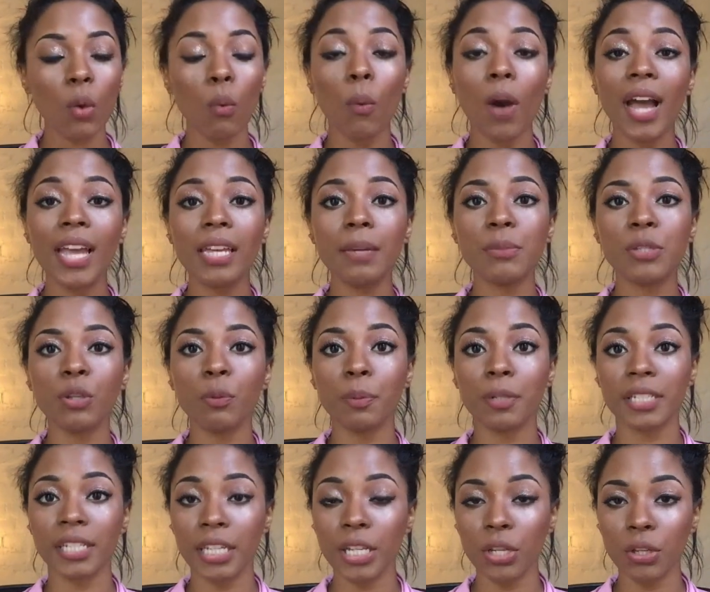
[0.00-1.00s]
why I'm so
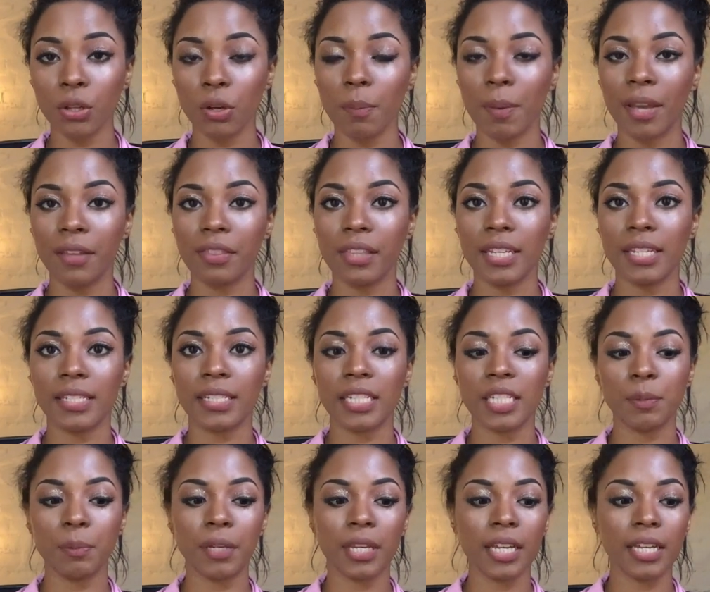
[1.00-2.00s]
particular about this
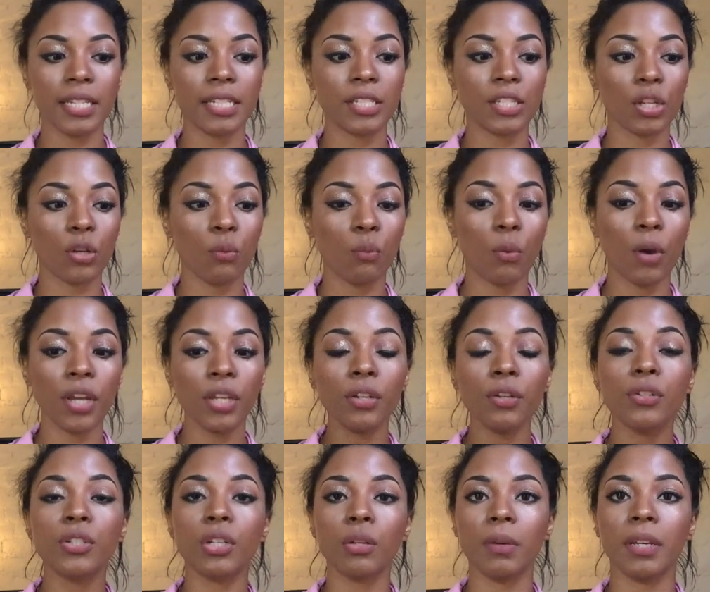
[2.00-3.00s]
is because what
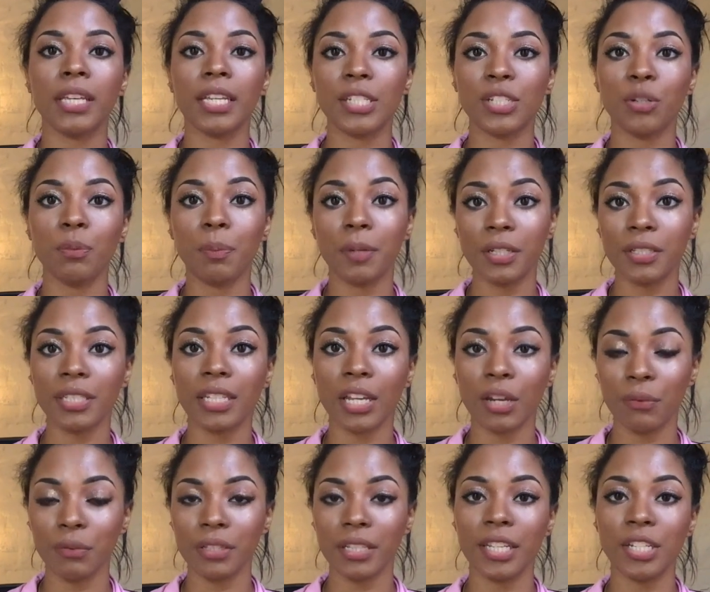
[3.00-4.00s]
you're doing is you're building
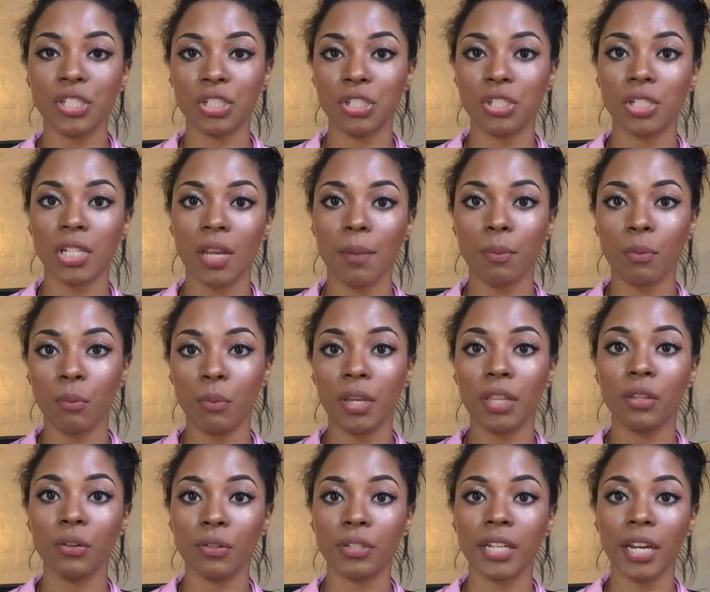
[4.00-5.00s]
a relationship
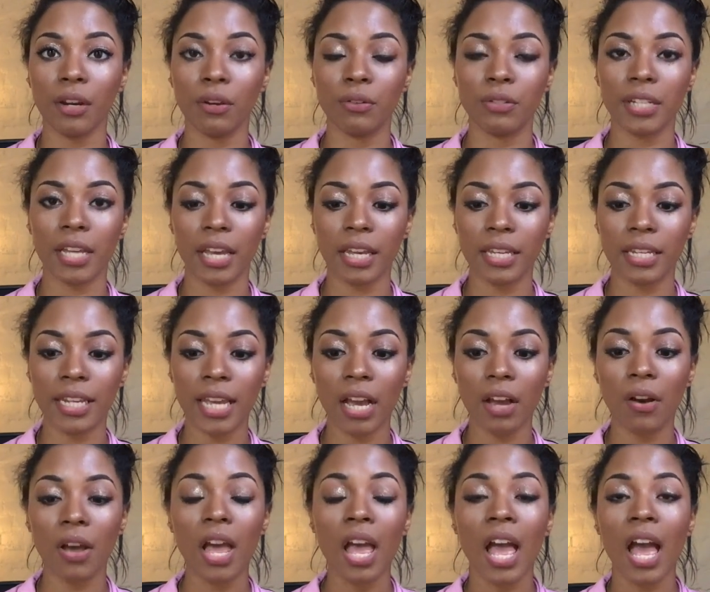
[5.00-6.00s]
with your tarot deck.
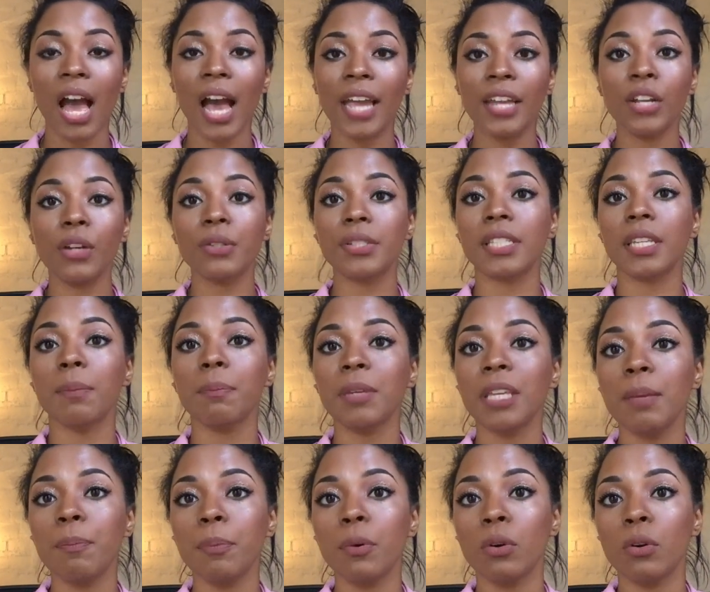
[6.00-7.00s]
Now, I know some
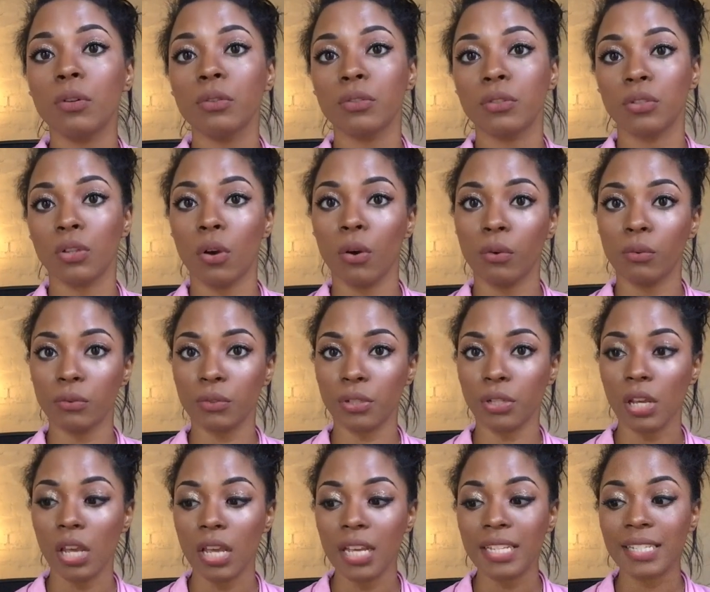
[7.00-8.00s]
people don't
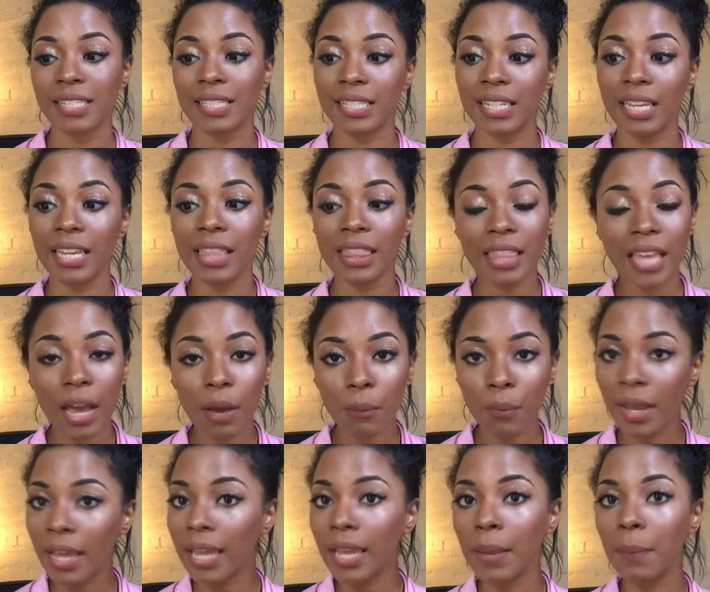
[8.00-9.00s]
see it that
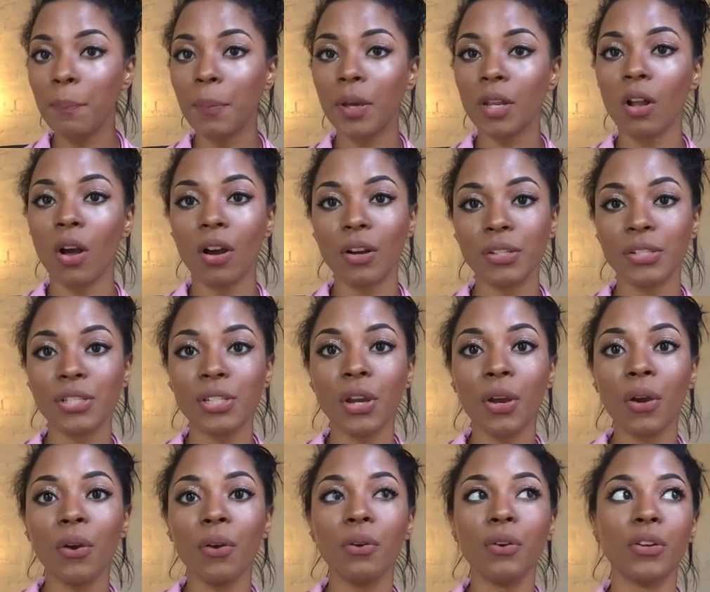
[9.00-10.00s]
way, but
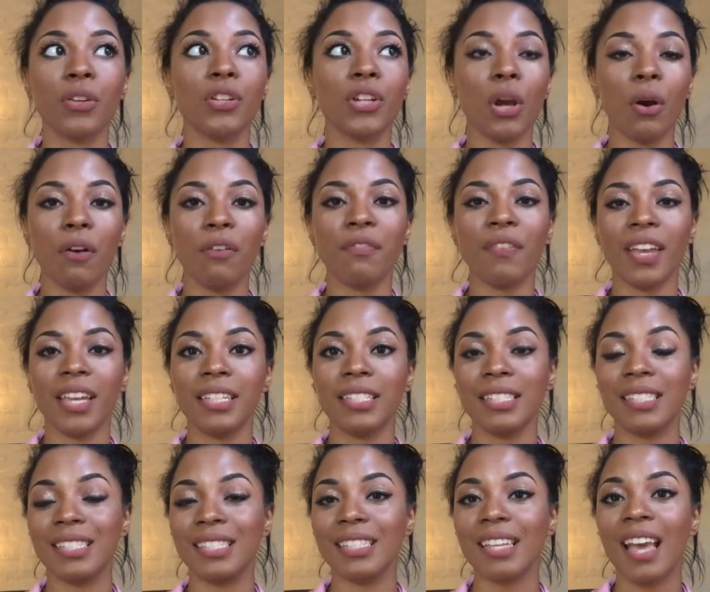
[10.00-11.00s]
also, no
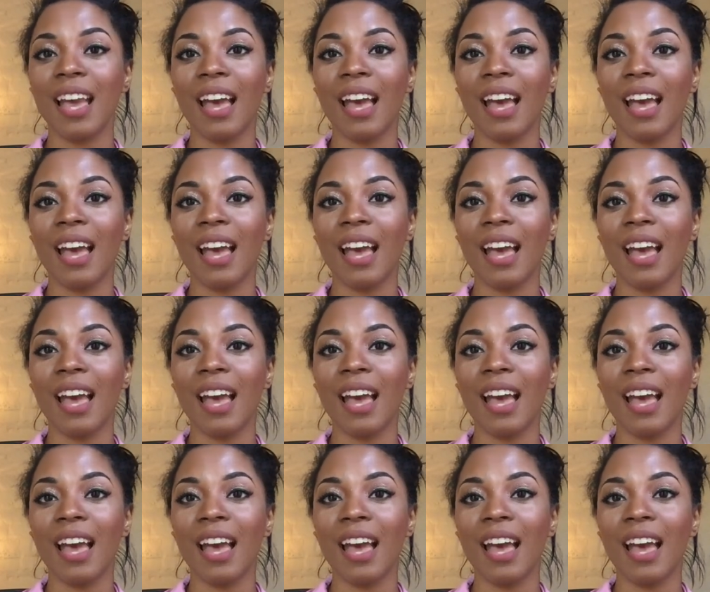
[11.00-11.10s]
offense,